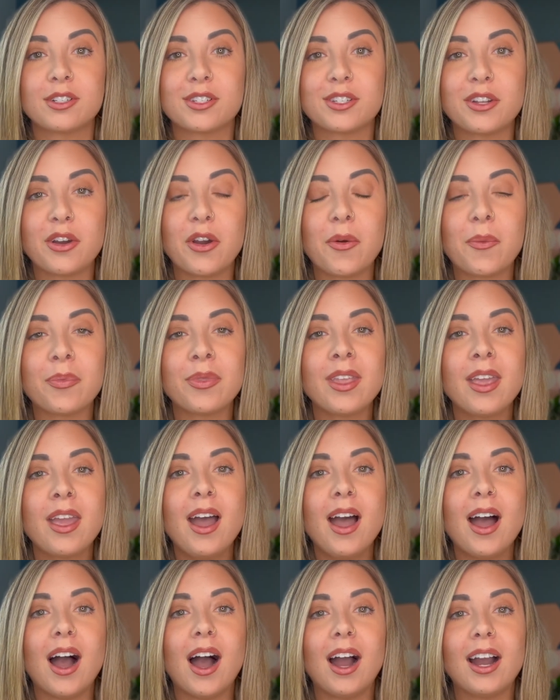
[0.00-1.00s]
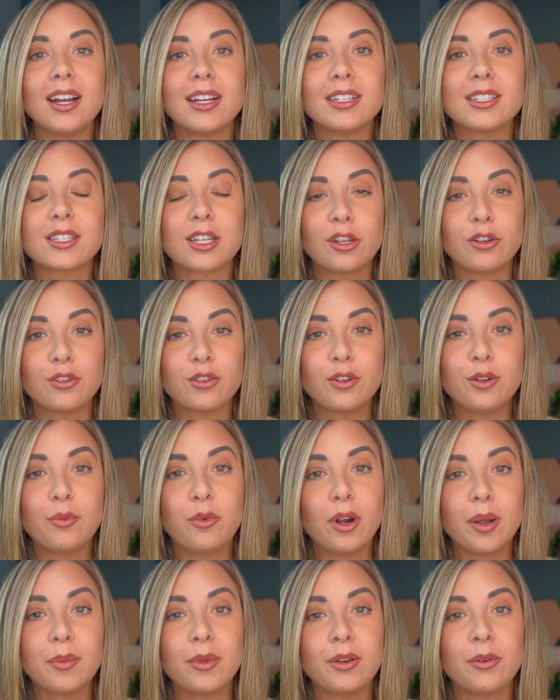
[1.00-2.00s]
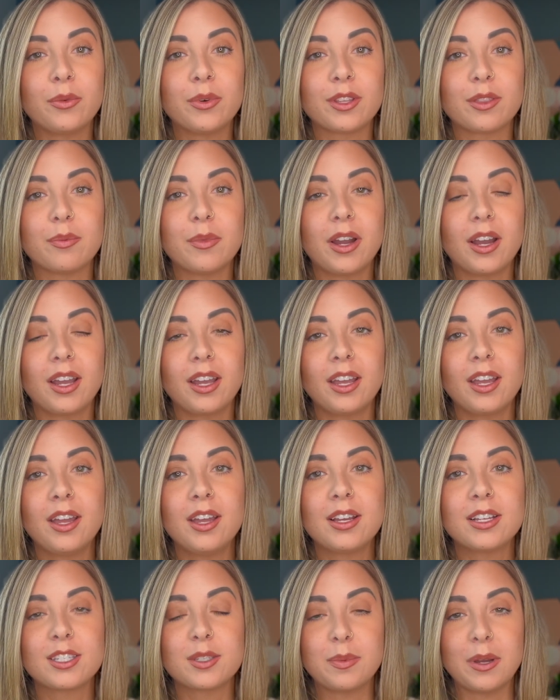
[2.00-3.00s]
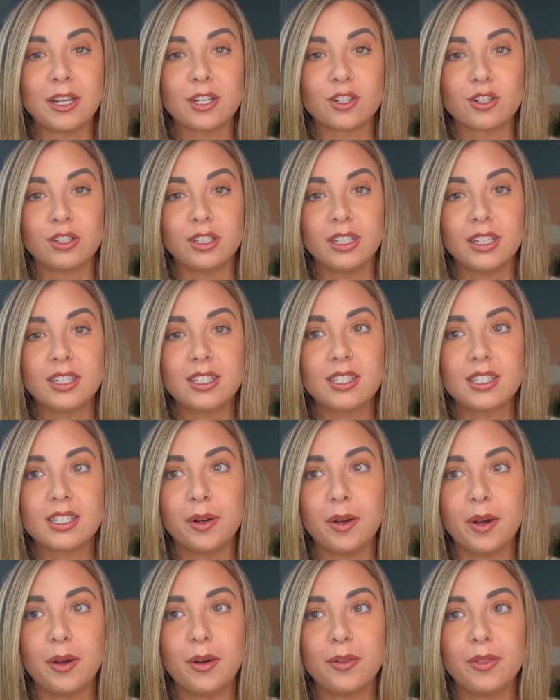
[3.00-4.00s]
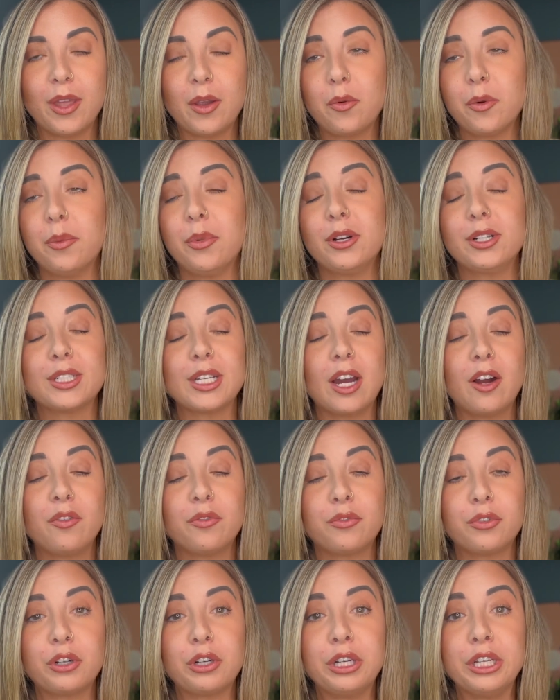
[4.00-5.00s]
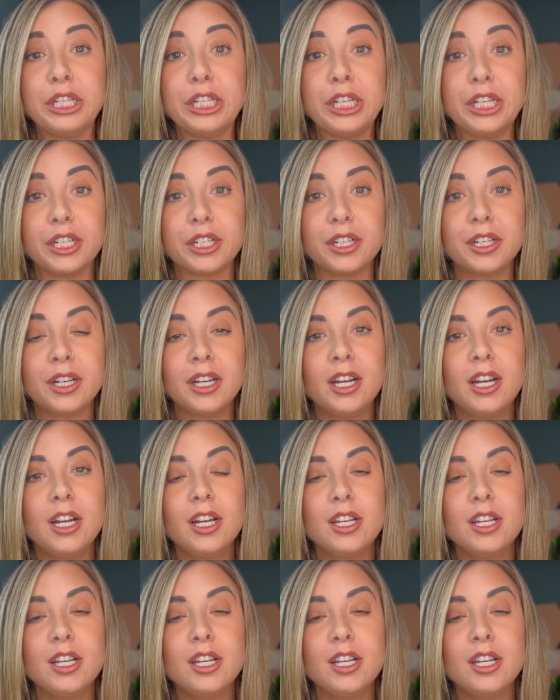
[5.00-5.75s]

So I scheduled an appointment with my specialist. They were booked out for a year.